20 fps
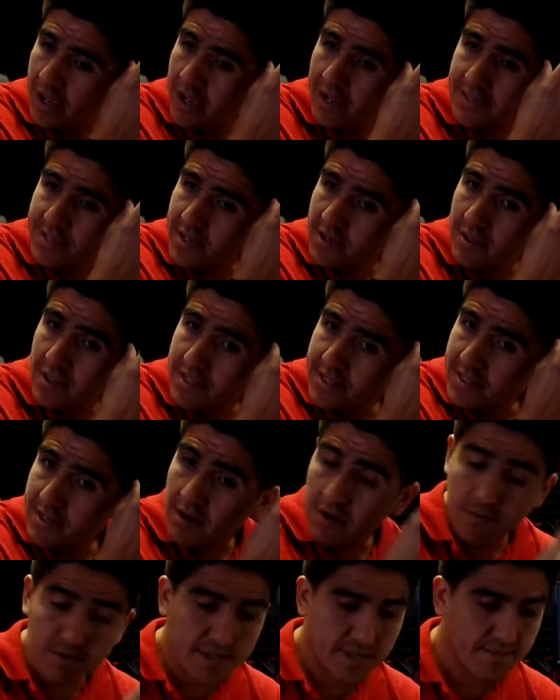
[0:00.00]
And so let's
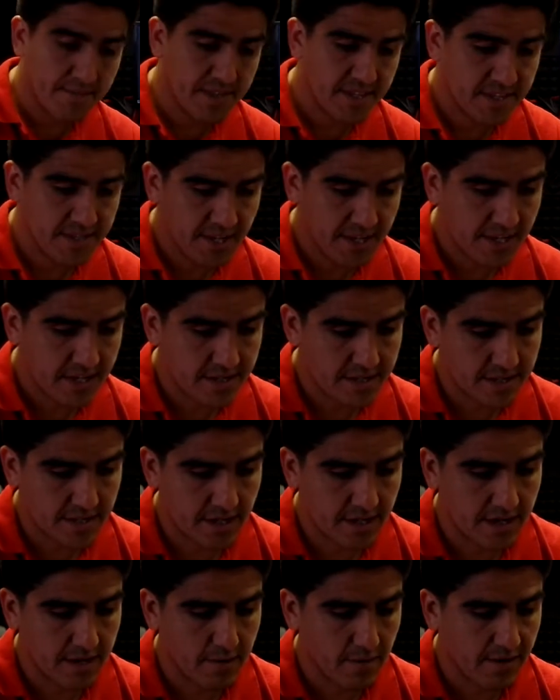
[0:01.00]
start with some of the things,
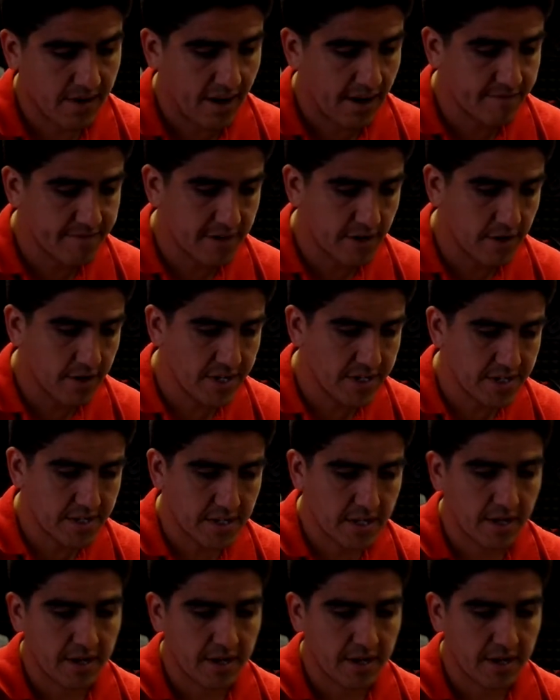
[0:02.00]
what I've noticed.